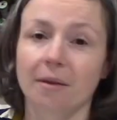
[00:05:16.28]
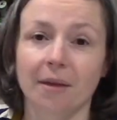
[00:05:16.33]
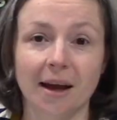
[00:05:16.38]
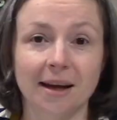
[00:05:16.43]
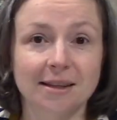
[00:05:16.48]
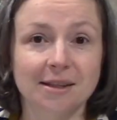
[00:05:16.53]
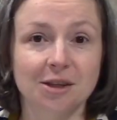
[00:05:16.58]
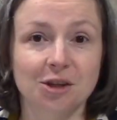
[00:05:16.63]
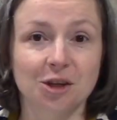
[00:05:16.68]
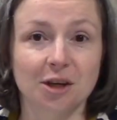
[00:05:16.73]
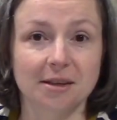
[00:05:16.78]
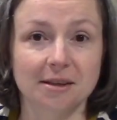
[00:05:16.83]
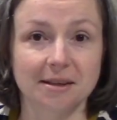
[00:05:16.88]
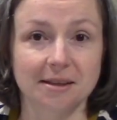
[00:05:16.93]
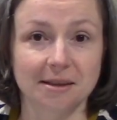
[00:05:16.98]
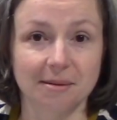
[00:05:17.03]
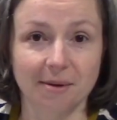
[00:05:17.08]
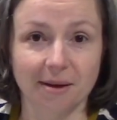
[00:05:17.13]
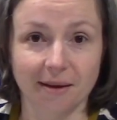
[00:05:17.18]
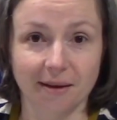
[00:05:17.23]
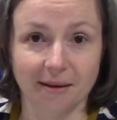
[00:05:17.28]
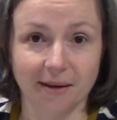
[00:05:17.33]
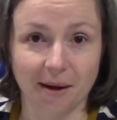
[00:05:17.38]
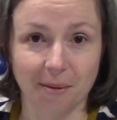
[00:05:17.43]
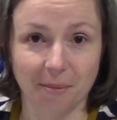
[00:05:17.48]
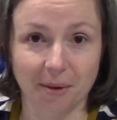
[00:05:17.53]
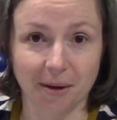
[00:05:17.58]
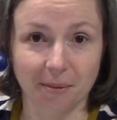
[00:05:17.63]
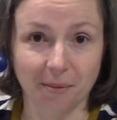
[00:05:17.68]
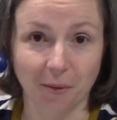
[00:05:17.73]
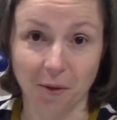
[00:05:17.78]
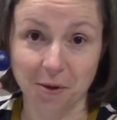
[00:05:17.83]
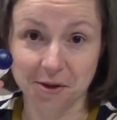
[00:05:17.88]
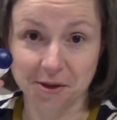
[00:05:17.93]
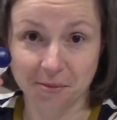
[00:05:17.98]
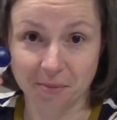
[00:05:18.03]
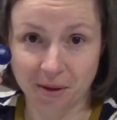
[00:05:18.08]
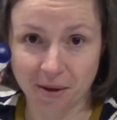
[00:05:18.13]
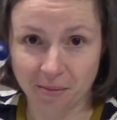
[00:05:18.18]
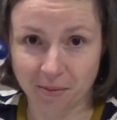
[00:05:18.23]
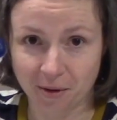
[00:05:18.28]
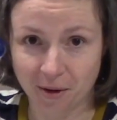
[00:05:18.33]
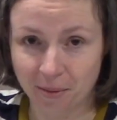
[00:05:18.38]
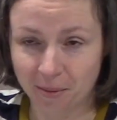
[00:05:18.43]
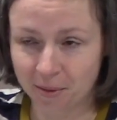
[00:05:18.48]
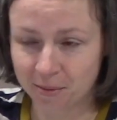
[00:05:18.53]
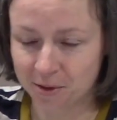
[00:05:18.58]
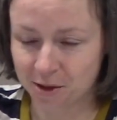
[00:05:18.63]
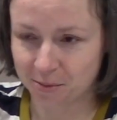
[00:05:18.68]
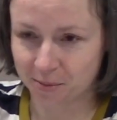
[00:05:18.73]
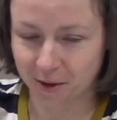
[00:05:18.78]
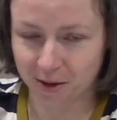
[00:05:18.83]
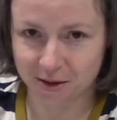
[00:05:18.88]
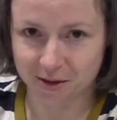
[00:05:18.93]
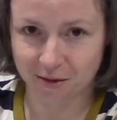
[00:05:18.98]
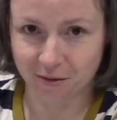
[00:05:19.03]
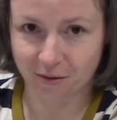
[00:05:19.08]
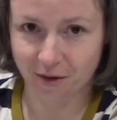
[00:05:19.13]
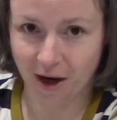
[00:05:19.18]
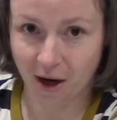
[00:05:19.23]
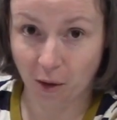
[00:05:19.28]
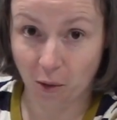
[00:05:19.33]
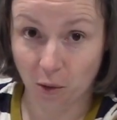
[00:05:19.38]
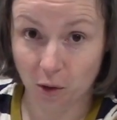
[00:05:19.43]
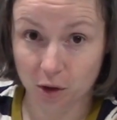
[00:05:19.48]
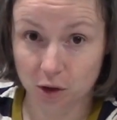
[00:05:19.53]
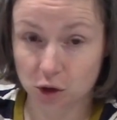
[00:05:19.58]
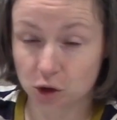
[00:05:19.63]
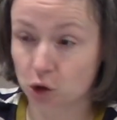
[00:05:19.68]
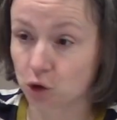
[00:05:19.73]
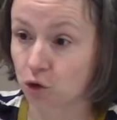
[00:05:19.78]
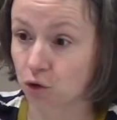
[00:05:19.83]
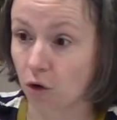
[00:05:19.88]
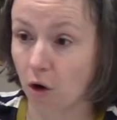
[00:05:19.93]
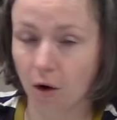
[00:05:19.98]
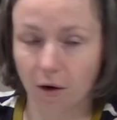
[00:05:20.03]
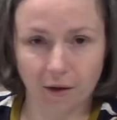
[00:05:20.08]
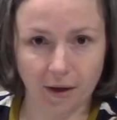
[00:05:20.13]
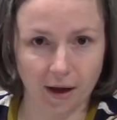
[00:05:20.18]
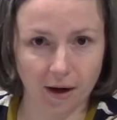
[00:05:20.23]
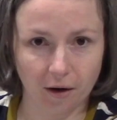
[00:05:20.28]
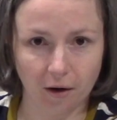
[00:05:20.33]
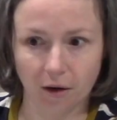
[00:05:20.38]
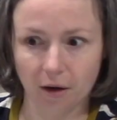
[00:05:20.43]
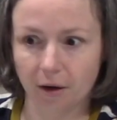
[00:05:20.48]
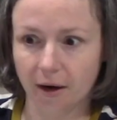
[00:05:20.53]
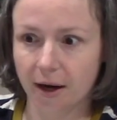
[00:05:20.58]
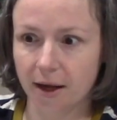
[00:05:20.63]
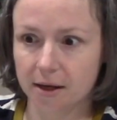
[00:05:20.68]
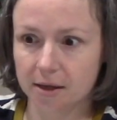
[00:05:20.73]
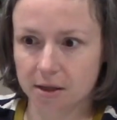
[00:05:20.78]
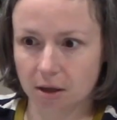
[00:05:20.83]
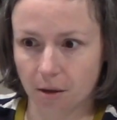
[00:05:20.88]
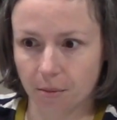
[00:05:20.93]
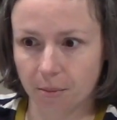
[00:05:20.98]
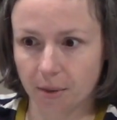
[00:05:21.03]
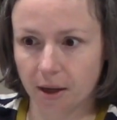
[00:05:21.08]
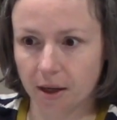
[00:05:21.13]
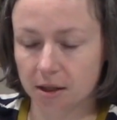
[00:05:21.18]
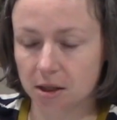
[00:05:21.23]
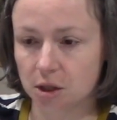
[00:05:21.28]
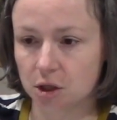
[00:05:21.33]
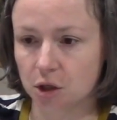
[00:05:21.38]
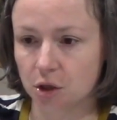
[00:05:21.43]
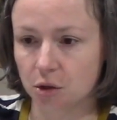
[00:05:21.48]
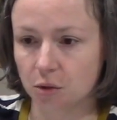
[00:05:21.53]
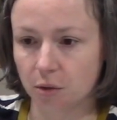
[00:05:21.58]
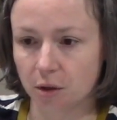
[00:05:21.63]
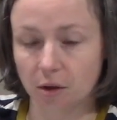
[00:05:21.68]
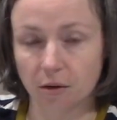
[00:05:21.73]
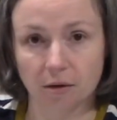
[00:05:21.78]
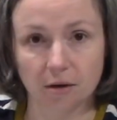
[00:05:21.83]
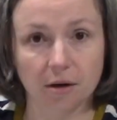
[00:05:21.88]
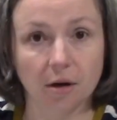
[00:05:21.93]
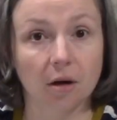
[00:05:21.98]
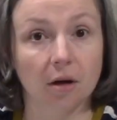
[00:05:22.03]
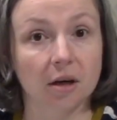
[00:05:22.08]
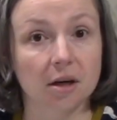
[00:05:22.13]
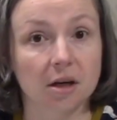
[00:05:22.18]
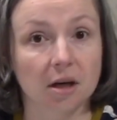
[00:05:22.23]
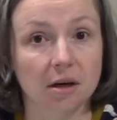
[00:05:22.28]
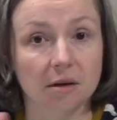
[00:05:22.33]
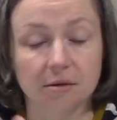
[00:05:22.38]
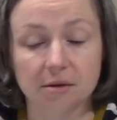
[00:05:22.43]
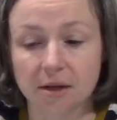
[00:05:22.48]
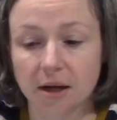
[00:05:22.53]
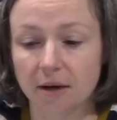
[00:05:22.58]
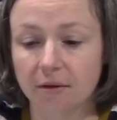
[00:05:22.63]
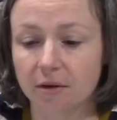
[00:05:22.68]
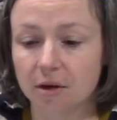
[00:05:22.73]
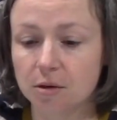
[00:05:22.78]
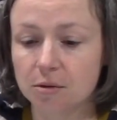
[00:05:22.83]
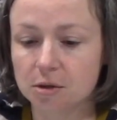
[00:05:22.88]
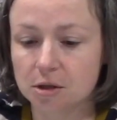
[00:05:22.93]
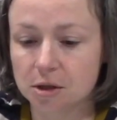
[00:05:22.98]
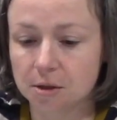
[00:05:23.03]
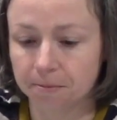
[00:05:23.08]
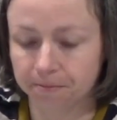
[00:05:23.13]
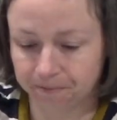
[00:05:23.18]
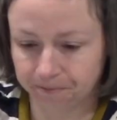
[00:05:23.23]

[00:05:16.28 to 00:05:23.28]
suggesting to me that that might also be a problem, just because of how strong that colour is compared to the other coloured glues that I've used.